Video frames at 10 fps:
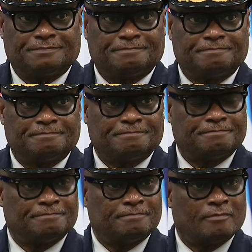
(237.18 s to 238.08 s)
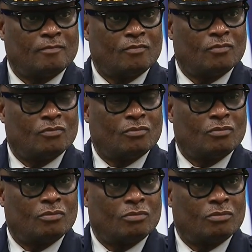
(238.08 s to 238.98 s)

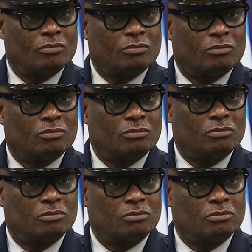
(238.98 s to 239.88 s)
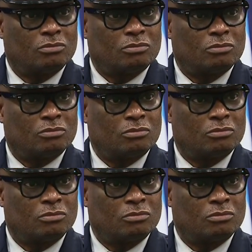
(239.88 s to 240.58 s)
Nobody speaks.